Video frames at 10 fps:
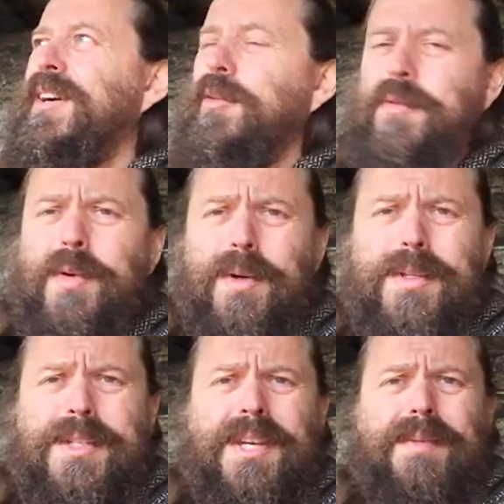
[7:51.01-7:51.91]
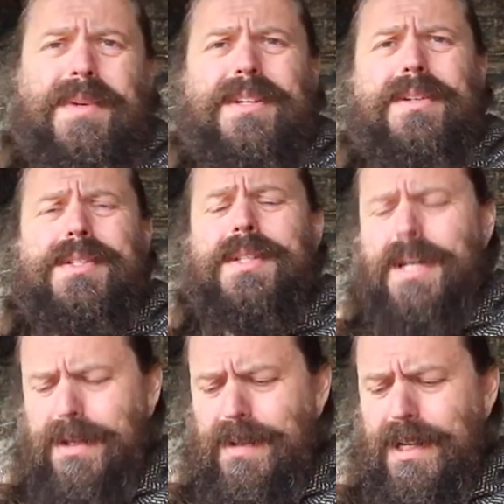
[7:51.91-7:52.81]
of course, because
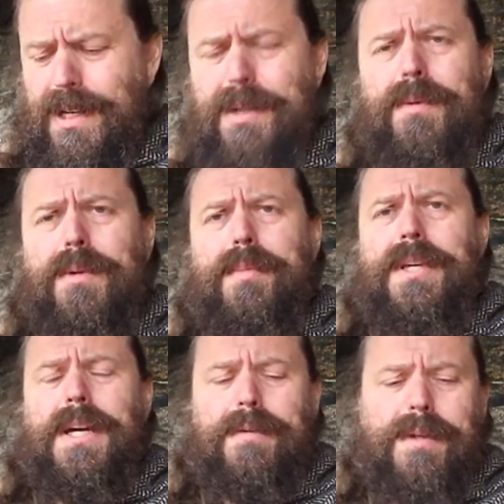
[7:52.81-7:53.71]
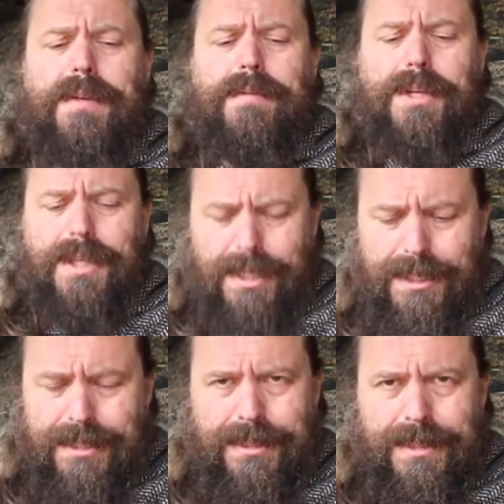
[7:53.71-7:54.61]
now I will be having
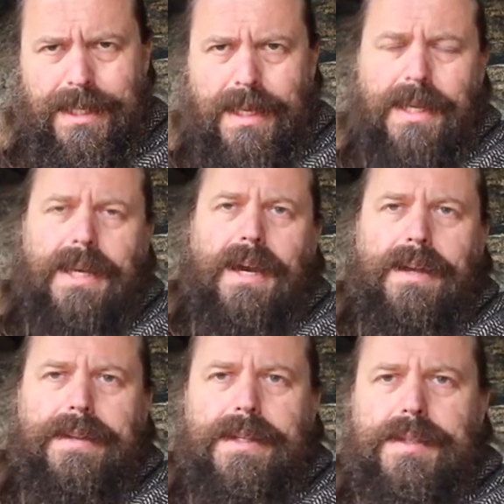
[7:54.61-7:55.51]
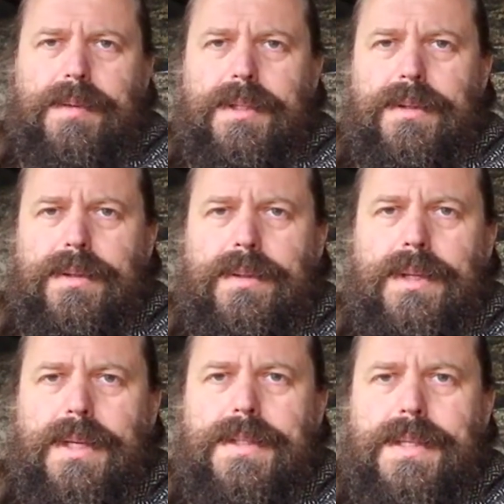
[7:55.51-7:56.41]
vacation, and that's when you
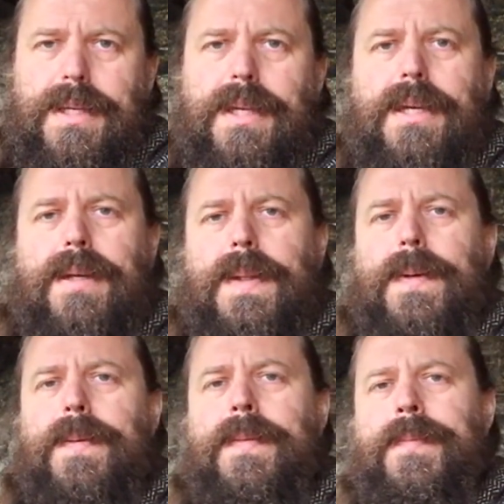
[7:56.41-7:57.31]
get sick, you know.